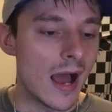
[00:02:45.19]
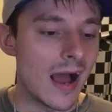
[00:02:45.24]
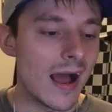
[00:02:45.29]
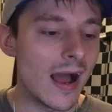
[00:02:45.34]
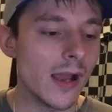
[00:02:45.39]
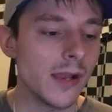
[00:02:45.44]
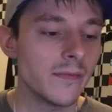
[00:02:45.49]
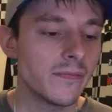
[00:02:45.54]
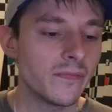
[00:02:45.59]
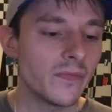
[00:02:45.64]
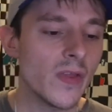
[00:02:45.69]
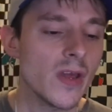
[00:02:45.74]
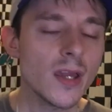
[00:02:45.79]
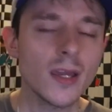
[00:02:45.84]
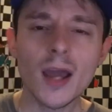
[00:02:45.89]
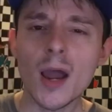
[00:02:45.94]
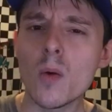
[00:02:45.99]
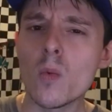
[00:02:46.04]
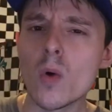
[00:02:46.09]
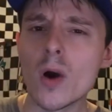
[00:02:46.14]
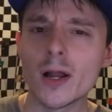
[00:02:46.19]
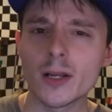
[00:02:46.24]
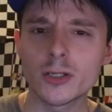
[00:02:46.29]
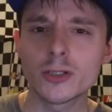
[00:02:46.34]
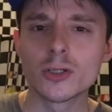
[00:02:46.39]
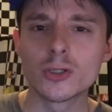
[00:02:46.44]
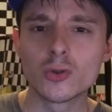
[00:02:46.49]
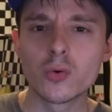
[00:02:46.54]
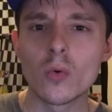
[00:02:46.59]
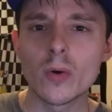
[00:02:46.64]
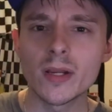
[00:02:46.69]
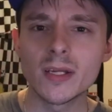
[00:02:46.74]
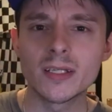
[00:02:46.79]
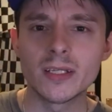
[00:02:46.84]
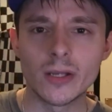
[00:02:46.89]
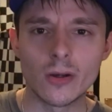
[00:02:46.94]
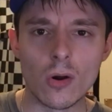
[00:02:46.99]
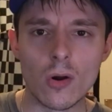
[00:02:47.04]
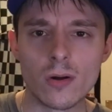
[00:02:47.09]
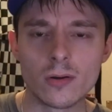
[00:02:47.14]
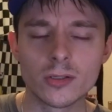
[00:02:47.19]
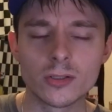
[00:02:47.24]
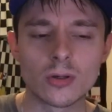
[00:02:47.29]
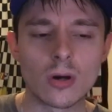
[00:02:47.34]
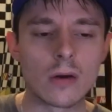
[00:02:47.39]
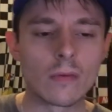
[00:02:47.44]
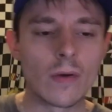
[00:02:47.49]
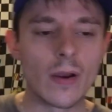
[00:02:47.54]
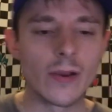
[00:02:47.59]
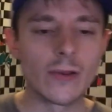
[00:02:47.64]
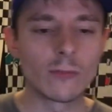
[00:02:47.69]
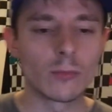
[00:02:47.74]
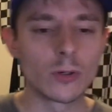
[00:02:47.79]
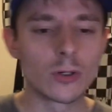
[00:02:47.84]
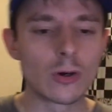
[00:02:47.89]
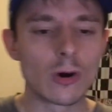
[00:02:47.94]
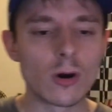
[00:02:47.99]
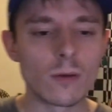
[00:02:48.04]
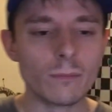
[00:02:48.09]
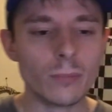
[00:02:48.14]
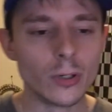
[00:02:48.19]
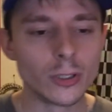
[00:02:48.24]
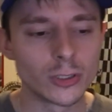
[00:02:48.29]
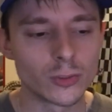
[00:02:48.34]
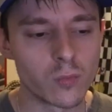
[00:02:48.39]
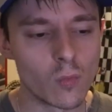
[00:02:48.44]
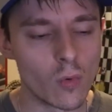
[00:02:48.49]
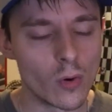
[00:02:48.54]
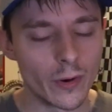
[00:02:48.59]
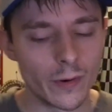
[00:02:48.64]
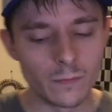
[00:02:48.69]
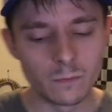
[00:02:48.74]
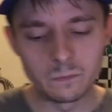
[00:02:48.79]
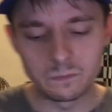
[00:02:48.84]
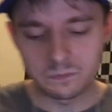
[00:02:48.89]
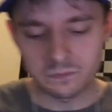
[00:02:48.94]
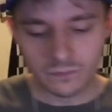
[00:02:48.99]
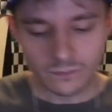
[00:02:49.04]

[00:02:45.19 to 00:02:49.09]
I think I watched the 2010 All-Star Race when Kurt Busch won.